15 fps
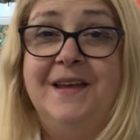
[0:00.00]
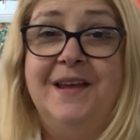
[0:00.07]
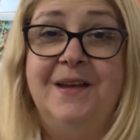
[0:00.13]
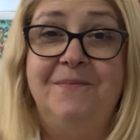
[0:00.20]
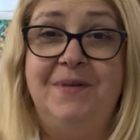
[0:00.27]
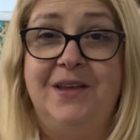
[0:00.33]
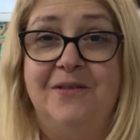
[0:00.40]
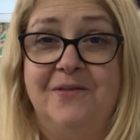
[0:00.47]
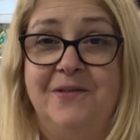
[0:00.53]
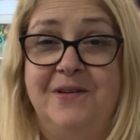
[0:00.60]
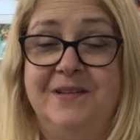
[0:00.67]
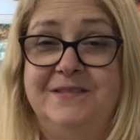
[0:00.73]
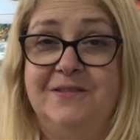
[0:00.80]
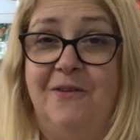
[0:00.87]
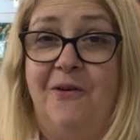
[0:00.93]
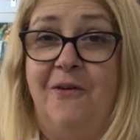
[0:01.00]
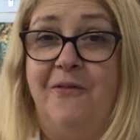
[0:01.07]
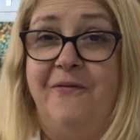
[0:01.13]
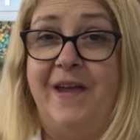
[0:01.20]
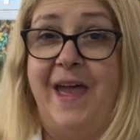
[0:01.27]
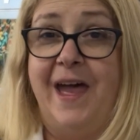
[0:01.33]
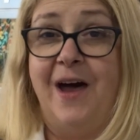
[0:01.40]
because
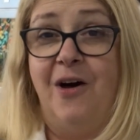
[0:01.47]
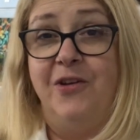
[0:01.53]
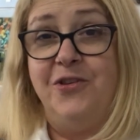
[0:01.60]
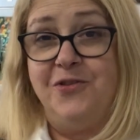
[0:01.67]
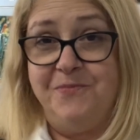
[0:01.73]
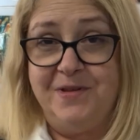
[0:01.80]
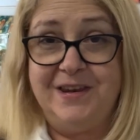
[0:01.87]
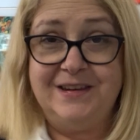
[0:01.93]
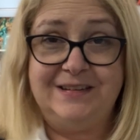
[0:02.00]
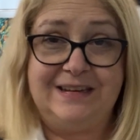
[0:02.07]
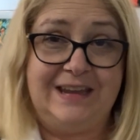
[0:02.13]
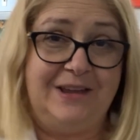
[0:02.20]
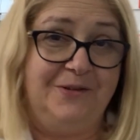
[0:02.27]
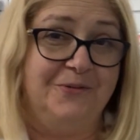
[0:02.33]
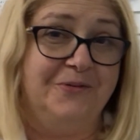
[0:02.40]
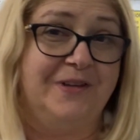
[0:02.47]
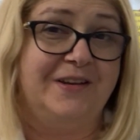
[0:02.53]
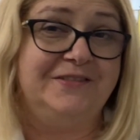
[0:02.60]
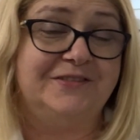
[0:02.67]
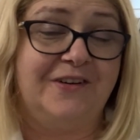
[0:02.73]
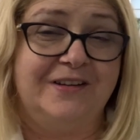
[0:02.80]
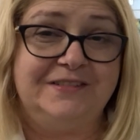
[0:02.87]
of our humidity and all
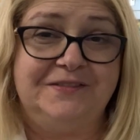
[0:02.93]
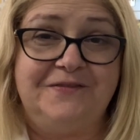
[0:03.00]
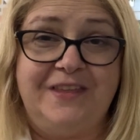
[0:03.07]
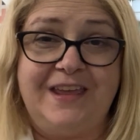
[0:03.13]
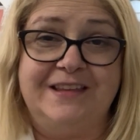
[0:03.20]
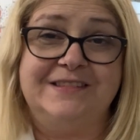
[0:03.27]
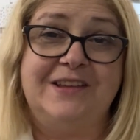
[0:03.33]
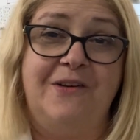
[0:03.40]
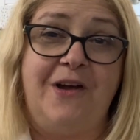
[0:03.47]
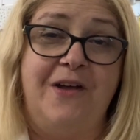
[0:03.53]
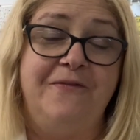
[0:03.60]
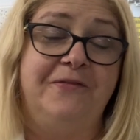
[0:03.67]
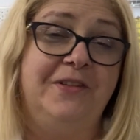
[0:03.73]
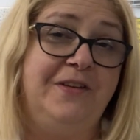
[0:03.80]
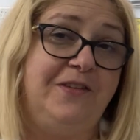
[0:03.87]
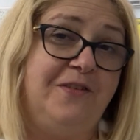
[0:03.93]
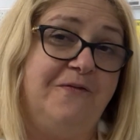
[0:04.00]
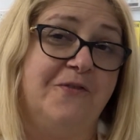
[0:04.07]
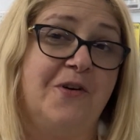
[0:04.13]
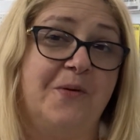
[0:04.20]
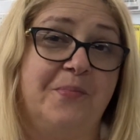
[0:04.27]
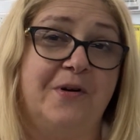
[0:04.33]
those kinds of things. So hopefully
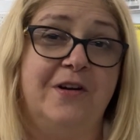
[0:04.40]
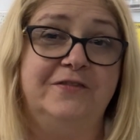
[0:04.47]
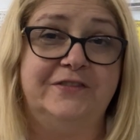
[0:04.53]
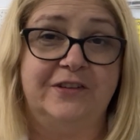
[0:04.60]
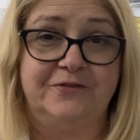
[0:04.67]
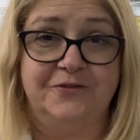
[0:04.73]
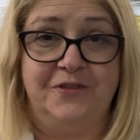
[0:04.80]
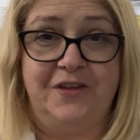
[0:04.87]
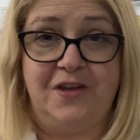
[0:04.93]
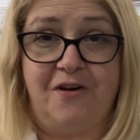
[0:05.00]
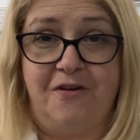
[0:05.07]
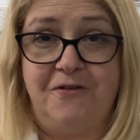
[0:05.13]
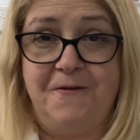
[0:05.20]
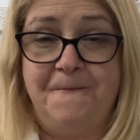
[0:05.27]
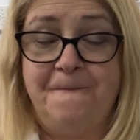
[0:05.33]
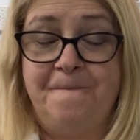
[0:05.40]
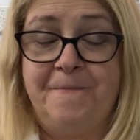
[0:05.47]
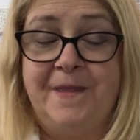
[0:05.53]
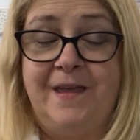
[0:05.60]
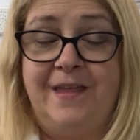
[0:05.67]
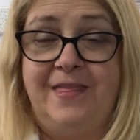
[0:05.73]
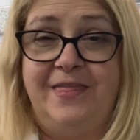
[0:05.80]
you've got a project on the go
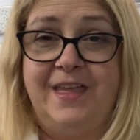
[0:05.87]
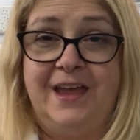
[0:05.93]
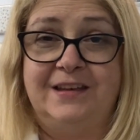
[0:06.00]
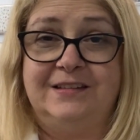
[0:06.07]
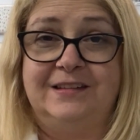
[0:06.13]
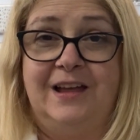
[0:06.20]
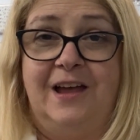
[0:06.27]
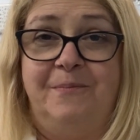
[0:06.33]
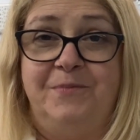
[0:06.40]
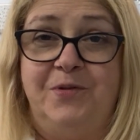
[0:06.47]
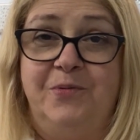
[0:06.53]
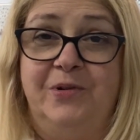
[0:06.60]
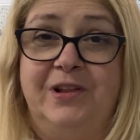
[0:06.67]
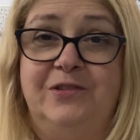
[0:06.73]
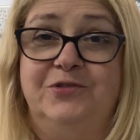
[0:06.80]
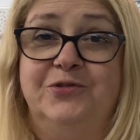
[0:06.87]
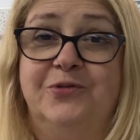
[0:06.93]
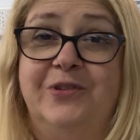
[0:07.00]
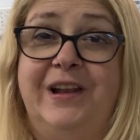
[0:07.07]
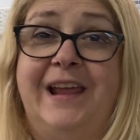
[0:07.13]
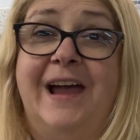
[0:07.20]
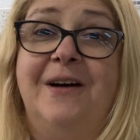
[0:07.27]
that you will
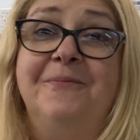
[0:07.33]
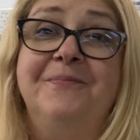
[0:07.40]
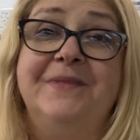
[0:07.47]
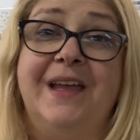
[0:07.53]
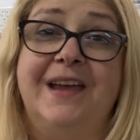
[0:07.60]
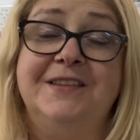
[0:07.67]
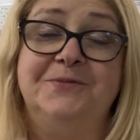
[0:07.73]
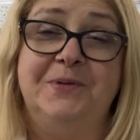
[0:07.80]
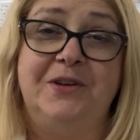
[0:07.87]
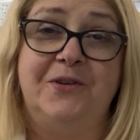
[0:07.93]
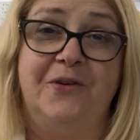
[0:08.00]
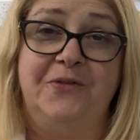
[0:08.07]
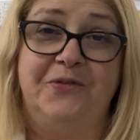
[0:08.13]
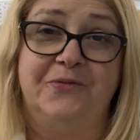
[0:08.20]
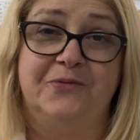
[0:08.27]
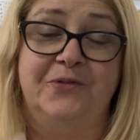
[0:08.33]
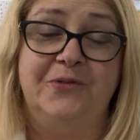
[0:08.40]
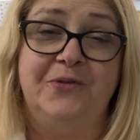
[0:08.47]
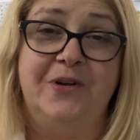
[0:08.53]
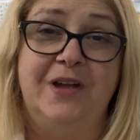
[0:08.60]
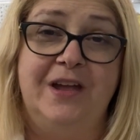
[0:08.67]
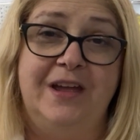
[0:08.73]
enjoy now as we go
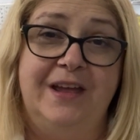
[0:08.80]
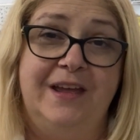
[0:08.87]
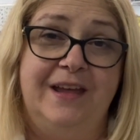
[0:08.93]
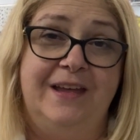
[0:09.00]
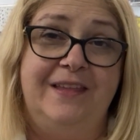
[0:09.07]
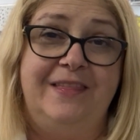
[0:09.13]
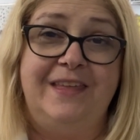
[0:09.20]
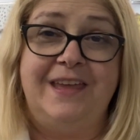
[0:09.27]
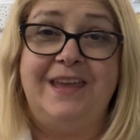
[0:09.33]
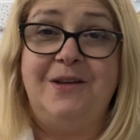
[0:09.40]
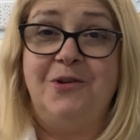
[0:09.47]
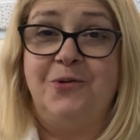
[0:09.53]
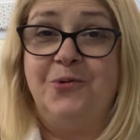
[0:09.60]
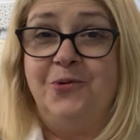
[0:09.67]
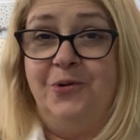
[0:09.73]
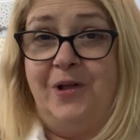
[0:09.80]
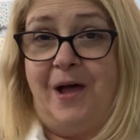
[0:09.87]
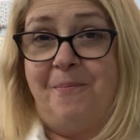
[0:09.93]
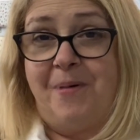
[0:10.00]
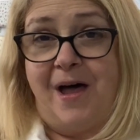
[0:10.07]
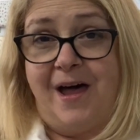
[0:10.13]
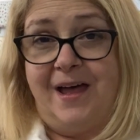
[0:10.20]
through the cooler
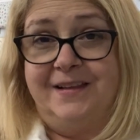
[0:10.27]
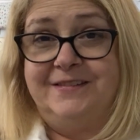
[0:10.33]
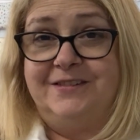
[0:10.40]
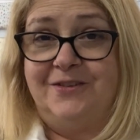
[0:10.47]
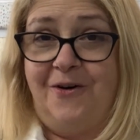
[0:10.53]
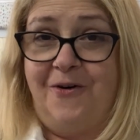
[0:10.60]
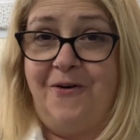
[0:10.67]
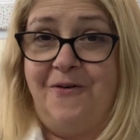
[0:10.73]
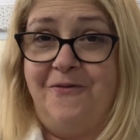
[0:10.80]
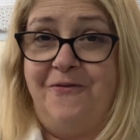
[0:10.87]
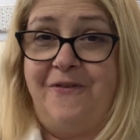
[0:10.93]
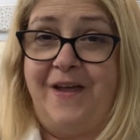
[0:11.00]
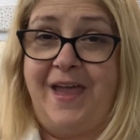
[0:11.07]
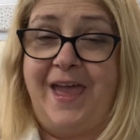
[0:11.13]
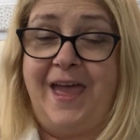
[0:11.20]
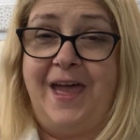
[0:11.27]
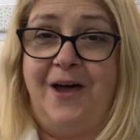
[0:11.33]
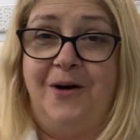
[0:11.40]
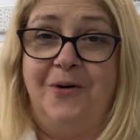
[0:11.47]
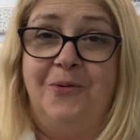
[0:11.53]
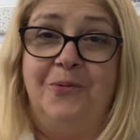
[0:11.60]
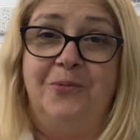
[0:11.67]
parts of
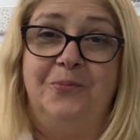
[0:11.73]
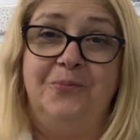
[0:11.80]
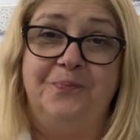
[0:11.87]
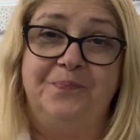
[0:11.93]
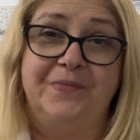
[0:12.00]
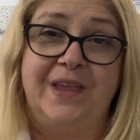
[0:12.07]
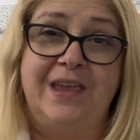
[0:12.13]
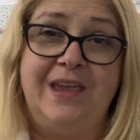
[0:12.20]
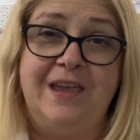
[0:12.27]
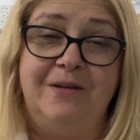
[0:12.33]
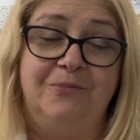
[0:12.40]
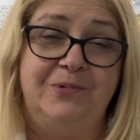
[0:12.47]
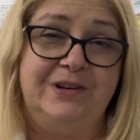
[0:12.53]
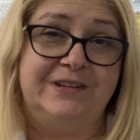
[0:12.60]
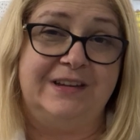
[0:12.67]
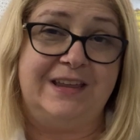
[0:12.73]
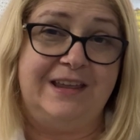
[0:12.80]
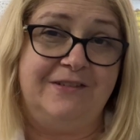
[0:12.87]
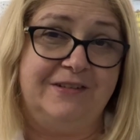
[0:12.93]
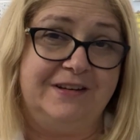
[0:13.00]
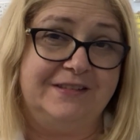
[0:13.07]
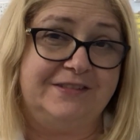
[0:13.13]
our winter
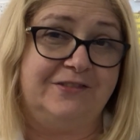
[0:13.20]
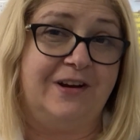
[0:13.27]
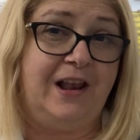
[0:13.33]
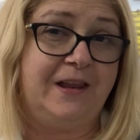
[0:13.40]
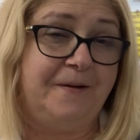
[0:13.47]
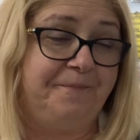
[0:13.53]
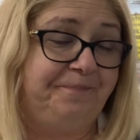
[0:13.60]
here in Australia.